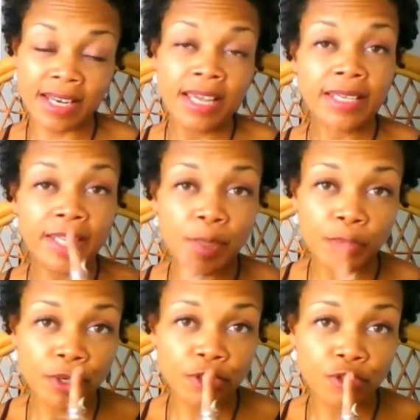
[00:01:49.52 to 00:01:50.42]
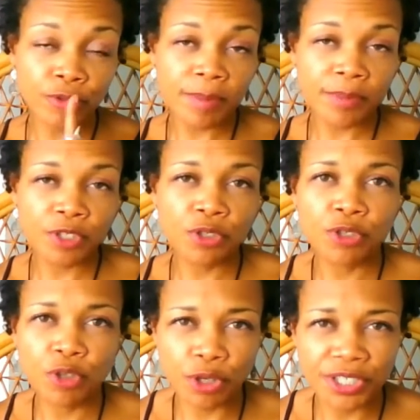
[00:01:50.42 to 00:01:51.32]
When
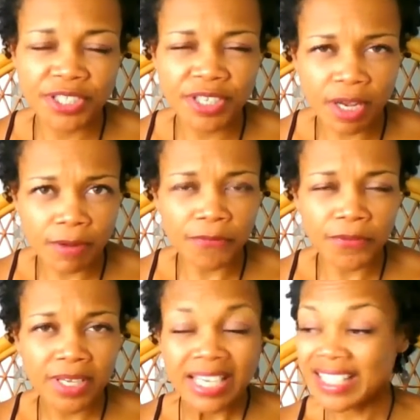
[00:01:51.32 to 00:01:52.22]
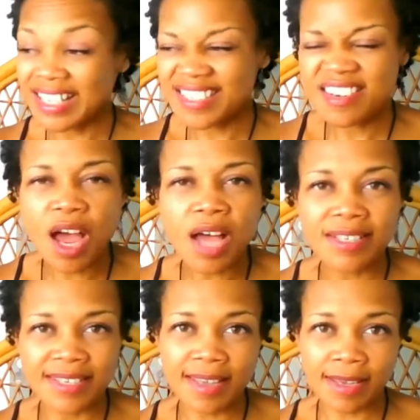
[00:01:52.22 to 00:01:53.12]
you dare
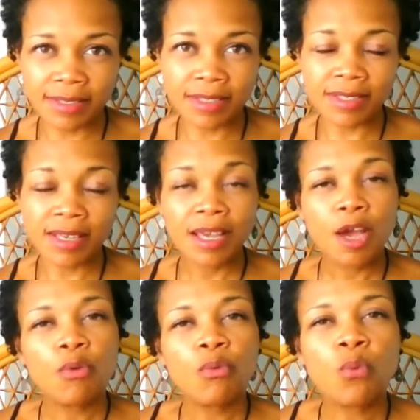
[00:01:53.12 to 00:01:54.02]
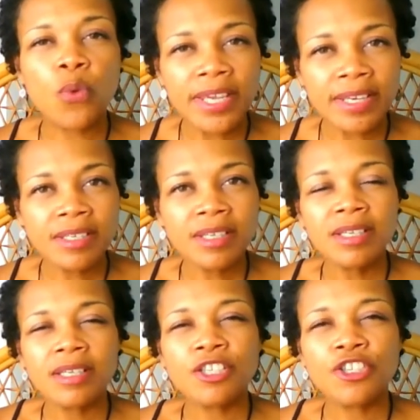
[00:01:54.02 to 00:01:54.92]
to share and
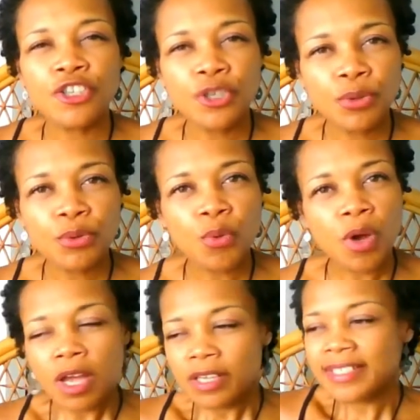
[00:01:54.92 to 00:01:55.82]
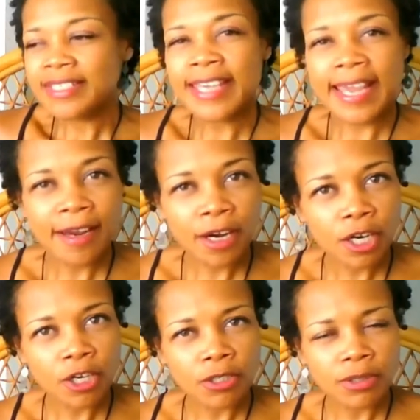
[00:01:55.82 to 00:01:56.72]
voice what it is that you
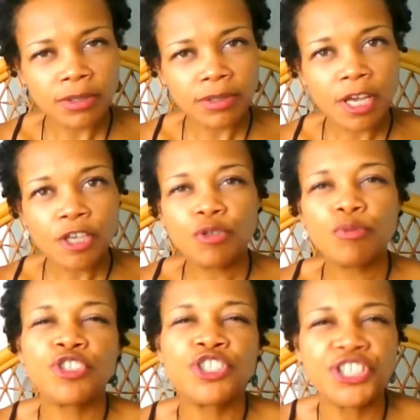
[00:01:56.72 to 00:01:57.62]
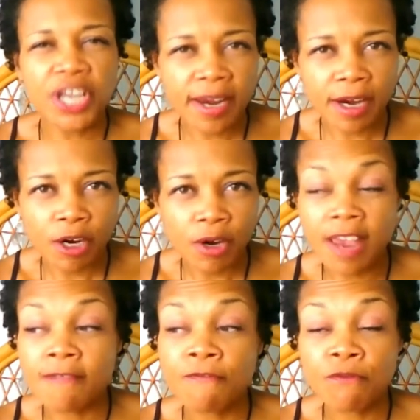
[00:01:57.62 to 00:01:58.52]
want, you grow your
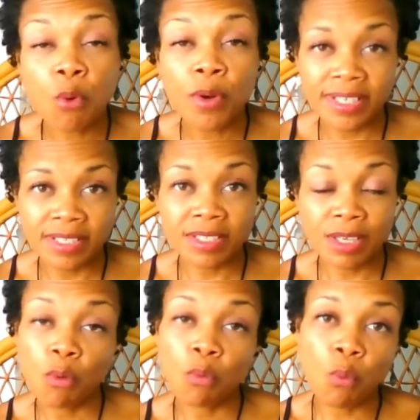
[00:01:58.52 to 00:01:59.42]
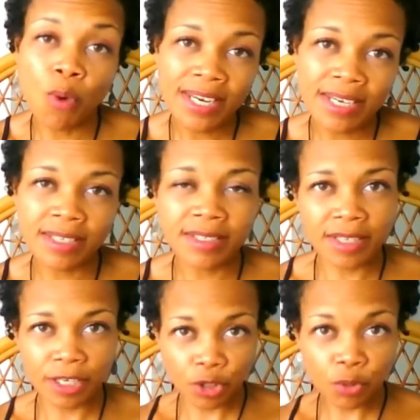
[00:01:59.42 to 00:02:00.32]
own strength. You grow
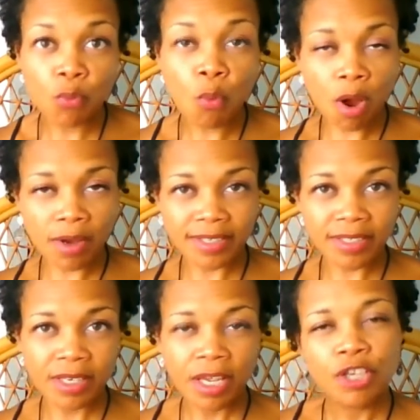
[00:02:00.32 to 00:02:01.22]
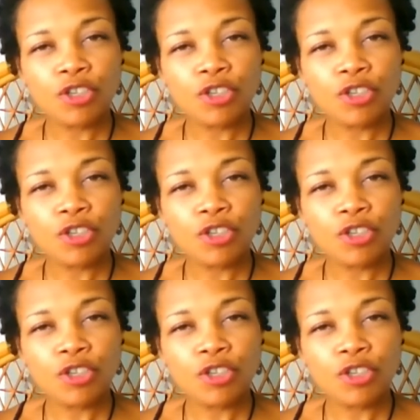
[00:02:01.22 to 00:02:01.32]
your own power.